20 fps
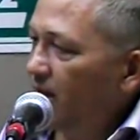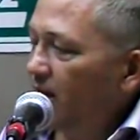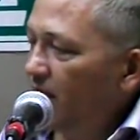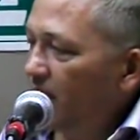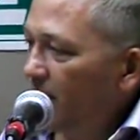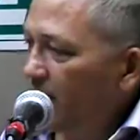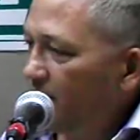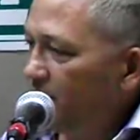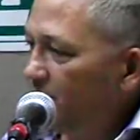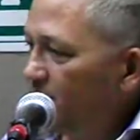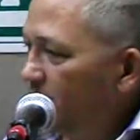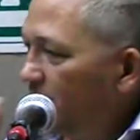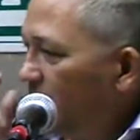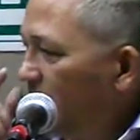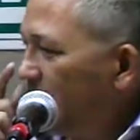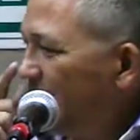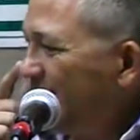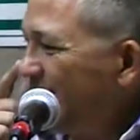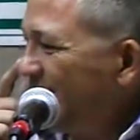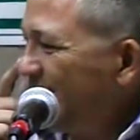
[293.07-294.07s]
and
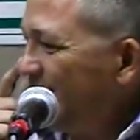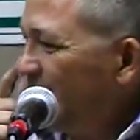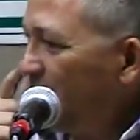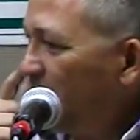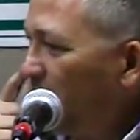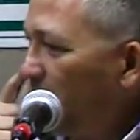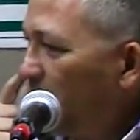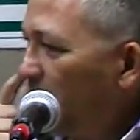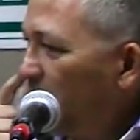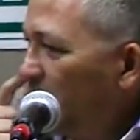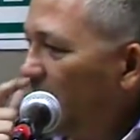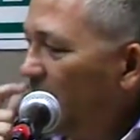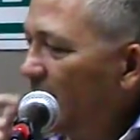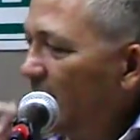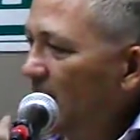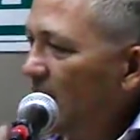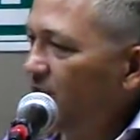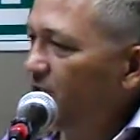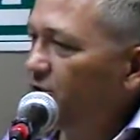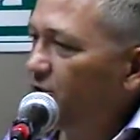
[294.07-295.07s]
you know, I'm not going
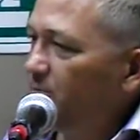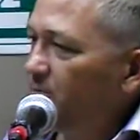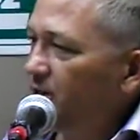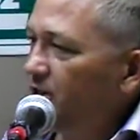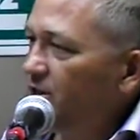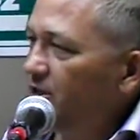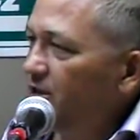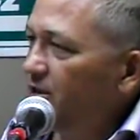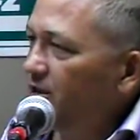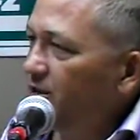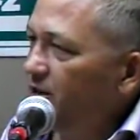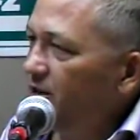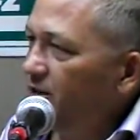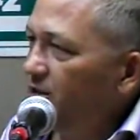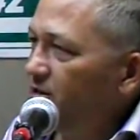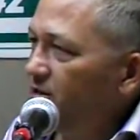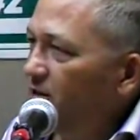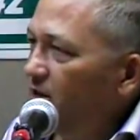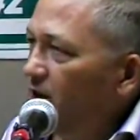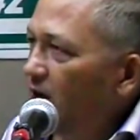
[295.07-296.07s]
to get too much into
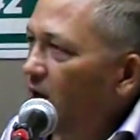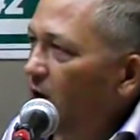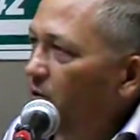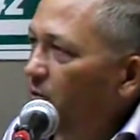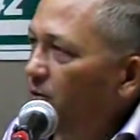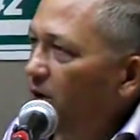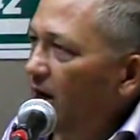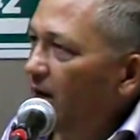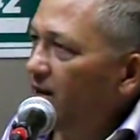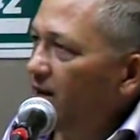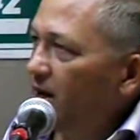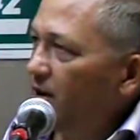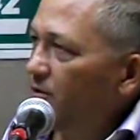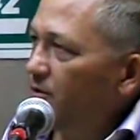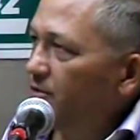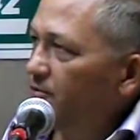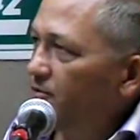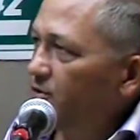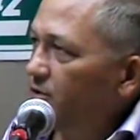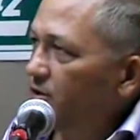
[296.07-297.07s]
this right
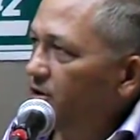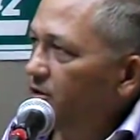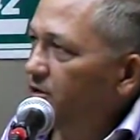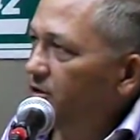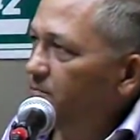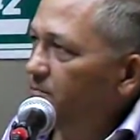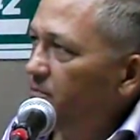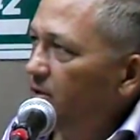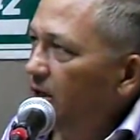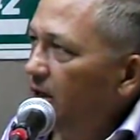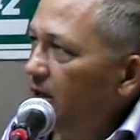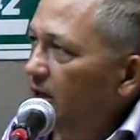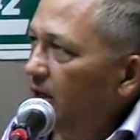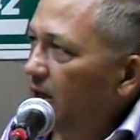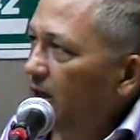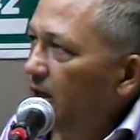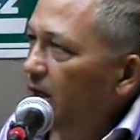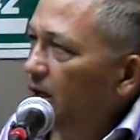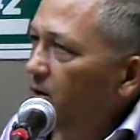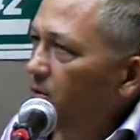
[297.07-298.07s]
now, of course, but
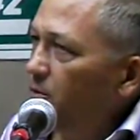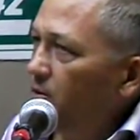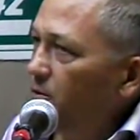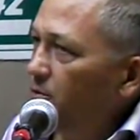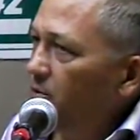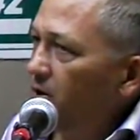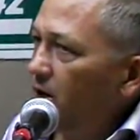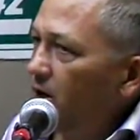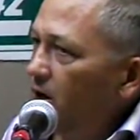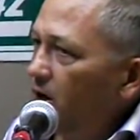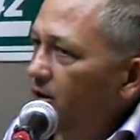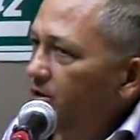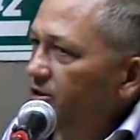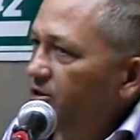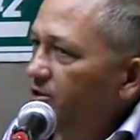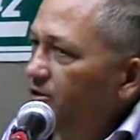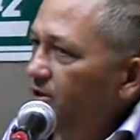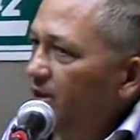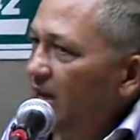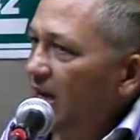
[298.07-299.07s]
with
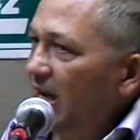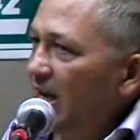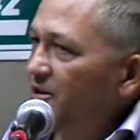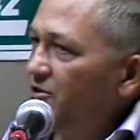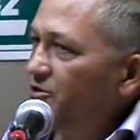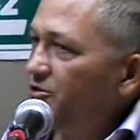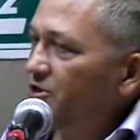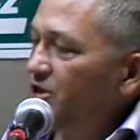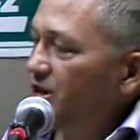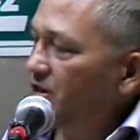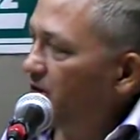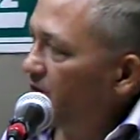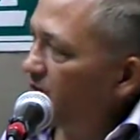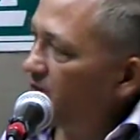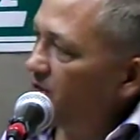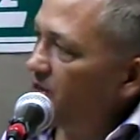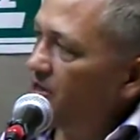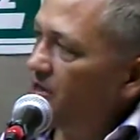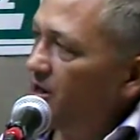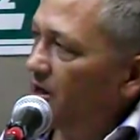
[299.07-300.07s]
regards to the energy that
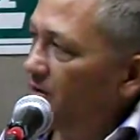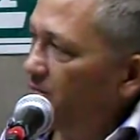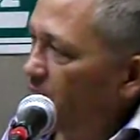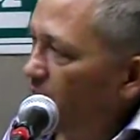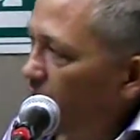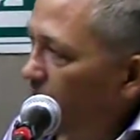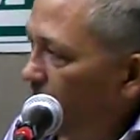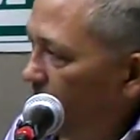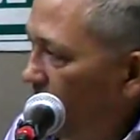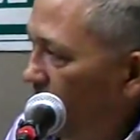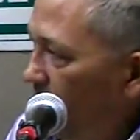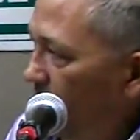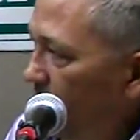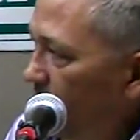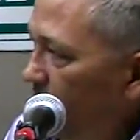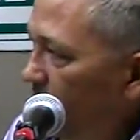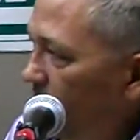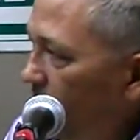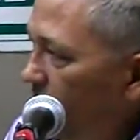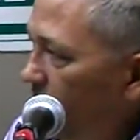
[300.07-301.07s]
the sun
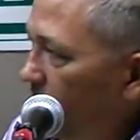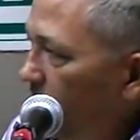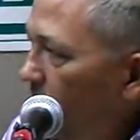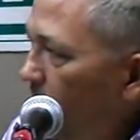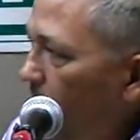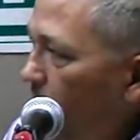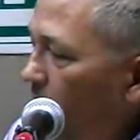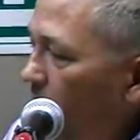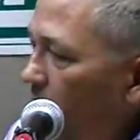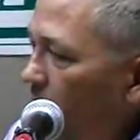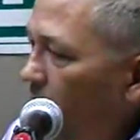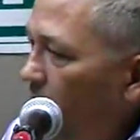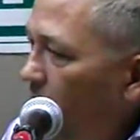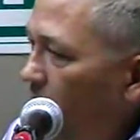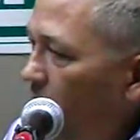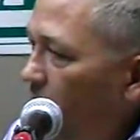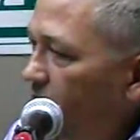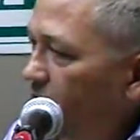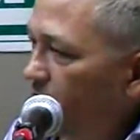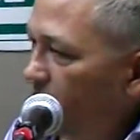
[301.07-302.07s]
provides
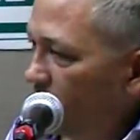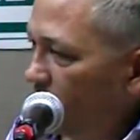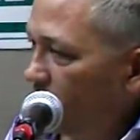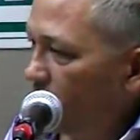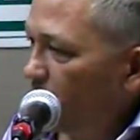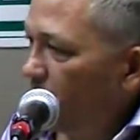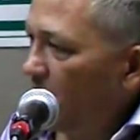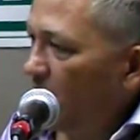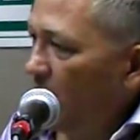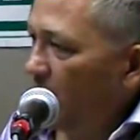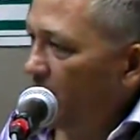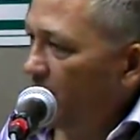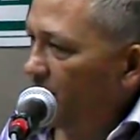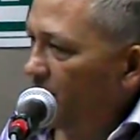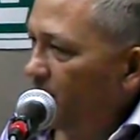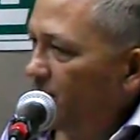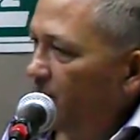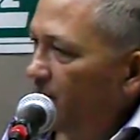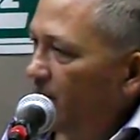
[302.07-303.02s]
onto this planet.